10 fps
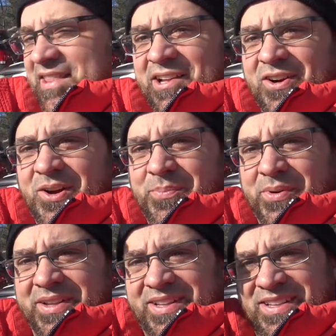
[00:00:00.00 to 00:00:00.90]
headliner out,
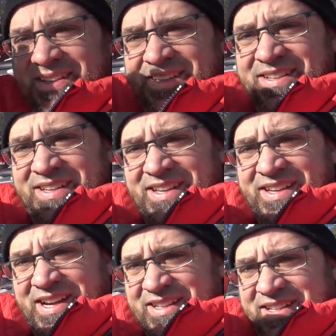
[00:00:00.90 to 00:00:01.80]
but
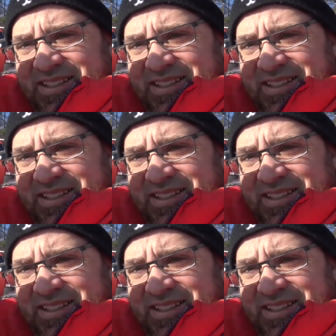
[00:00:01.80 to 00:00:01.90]
got